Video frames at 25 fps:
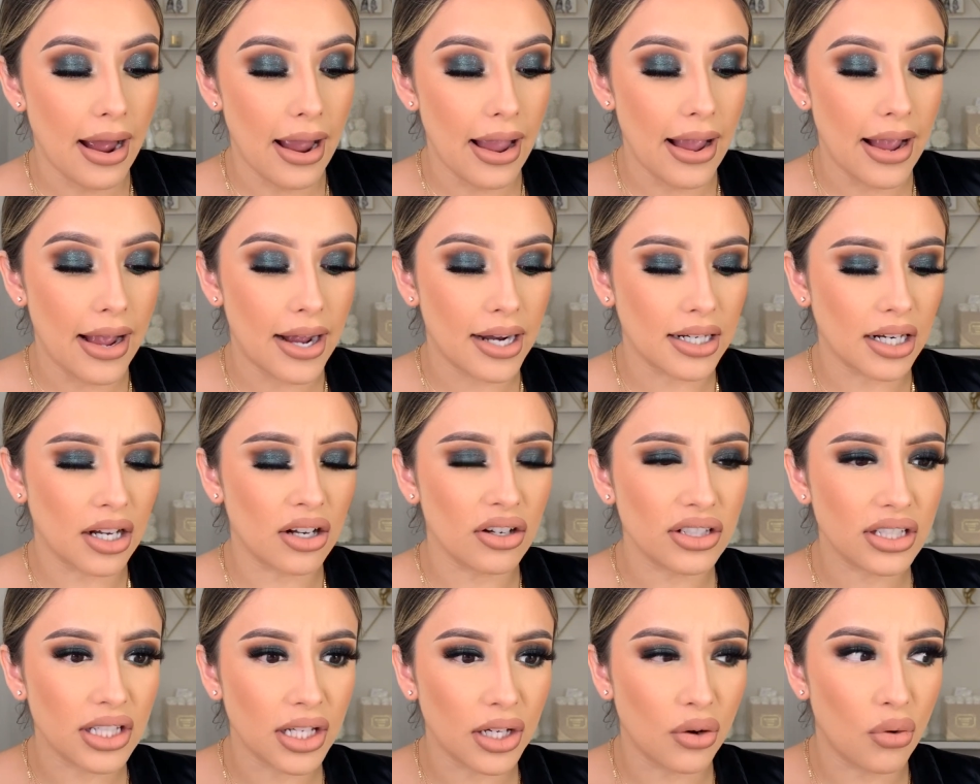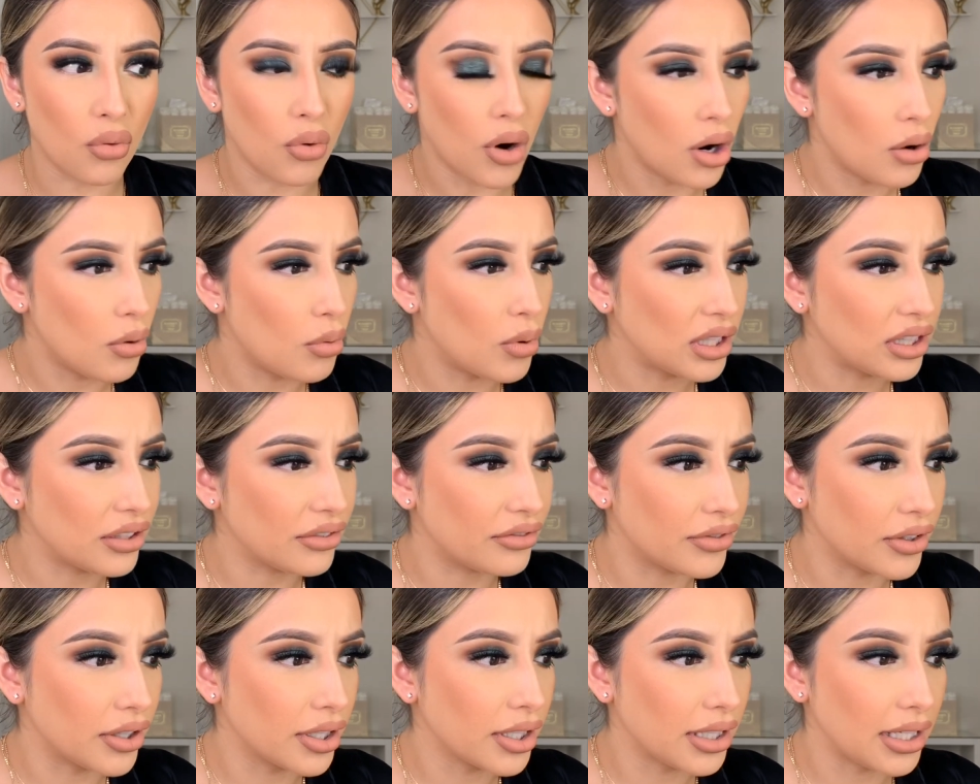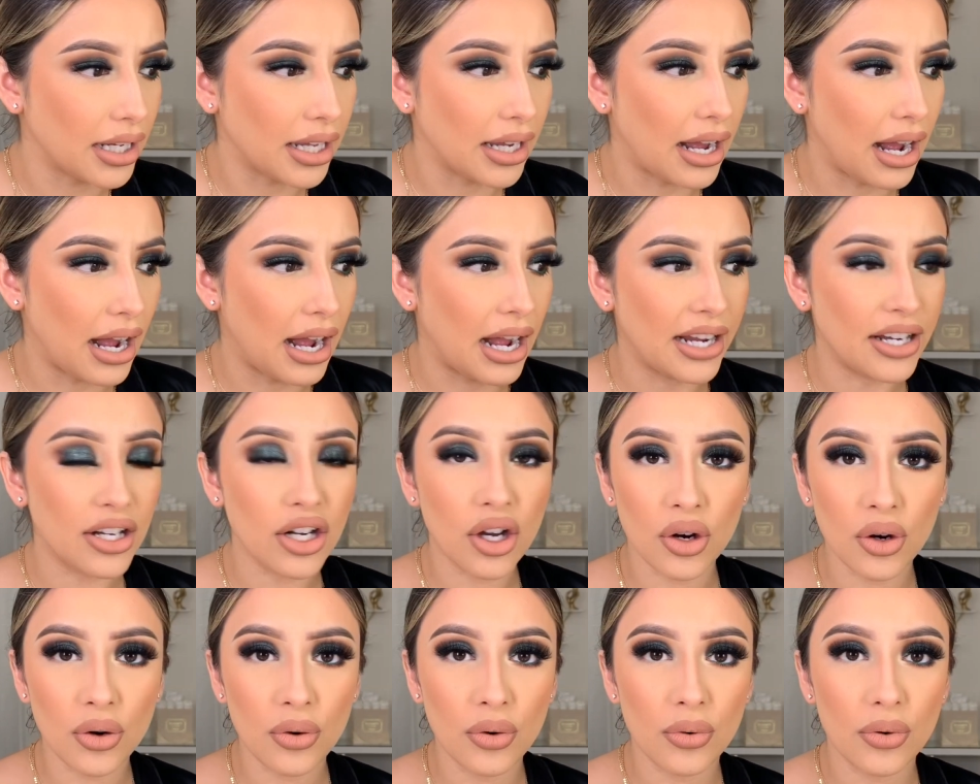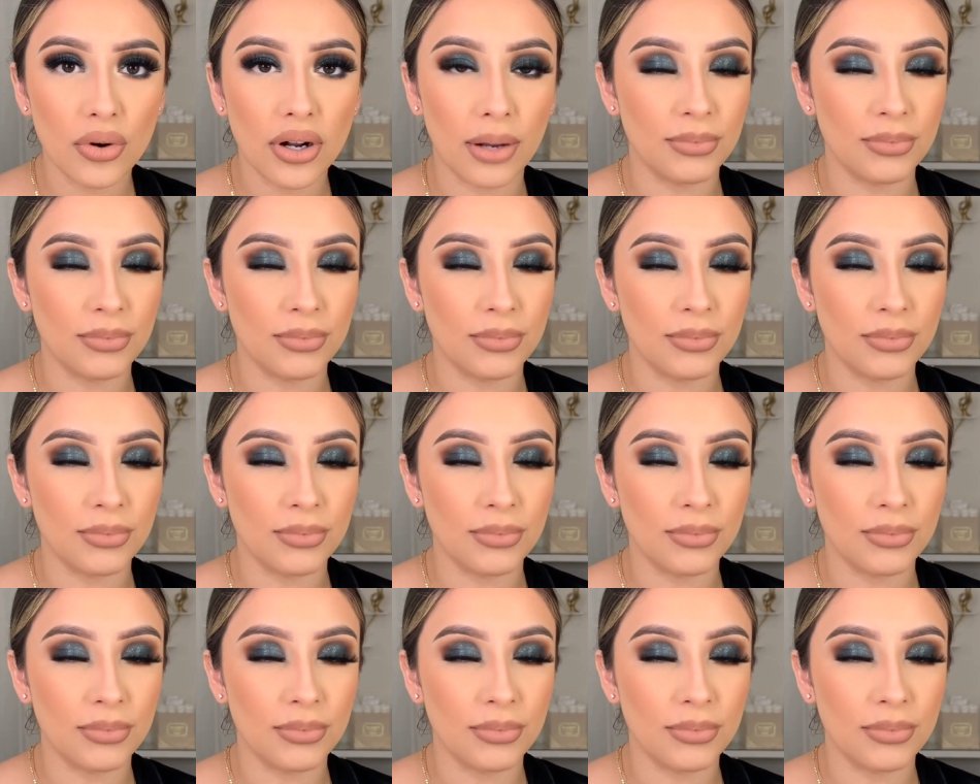And I was like, whoa, what the fuck? I know,